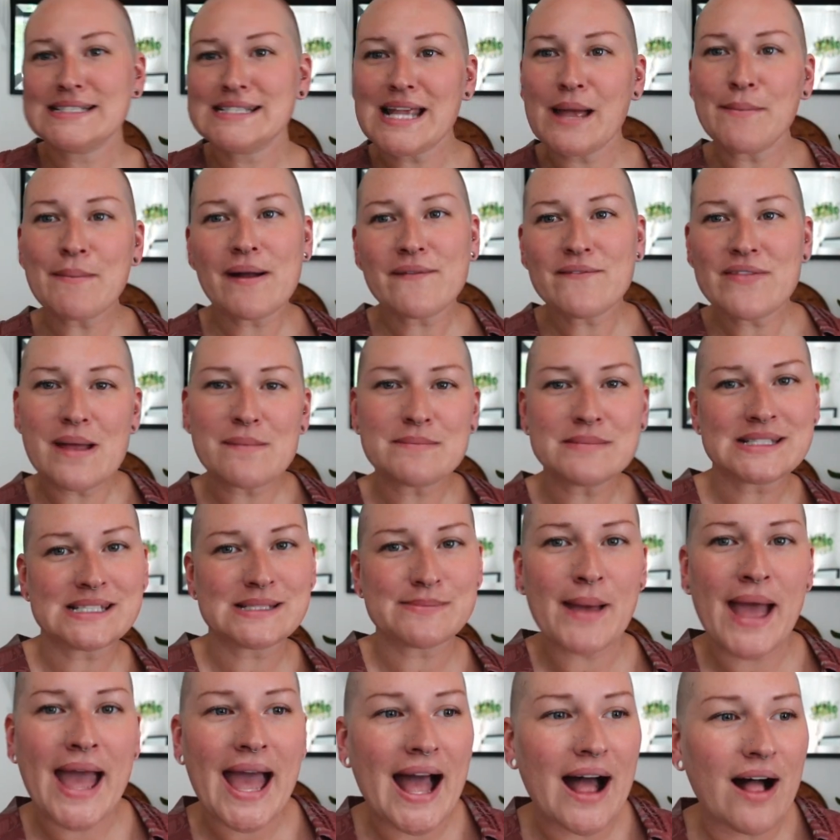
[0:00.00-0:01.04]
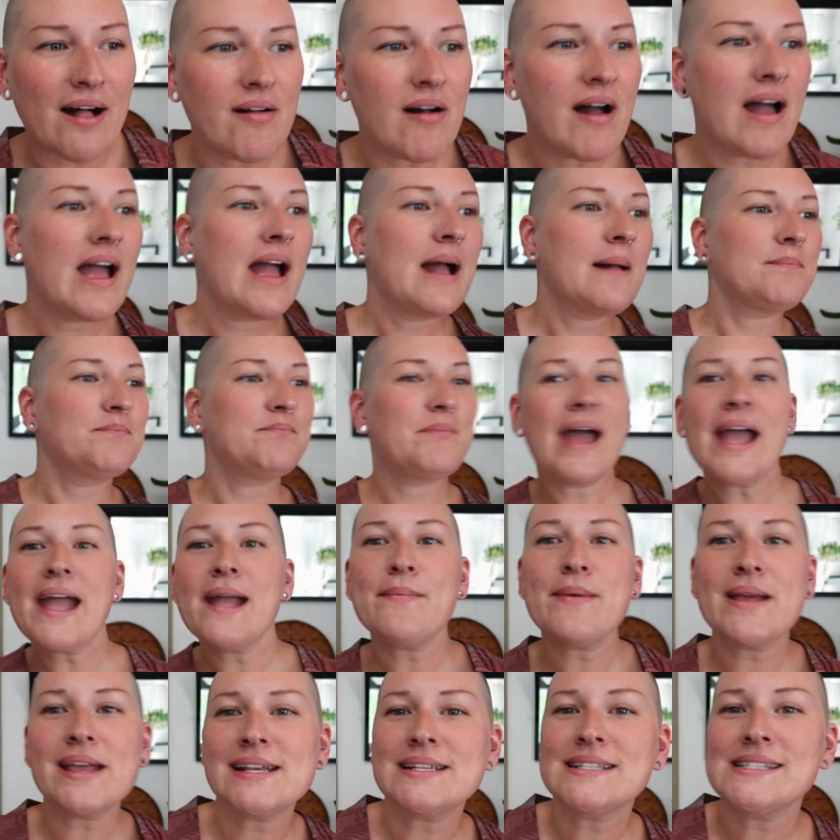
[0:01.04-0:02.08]
some of them smell,
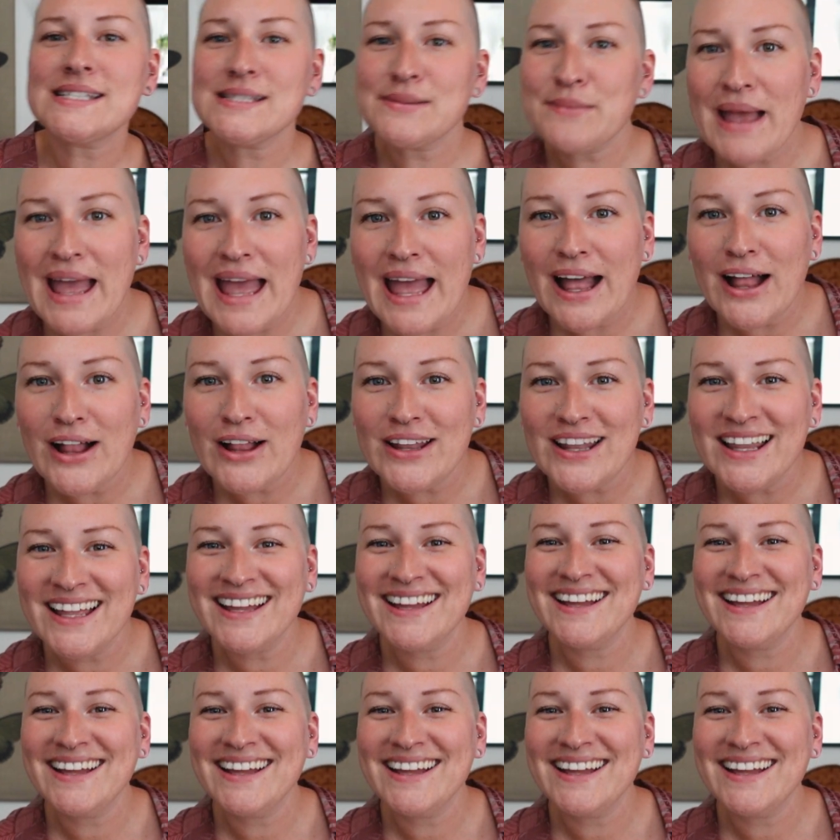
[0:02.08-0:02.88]
babies smell.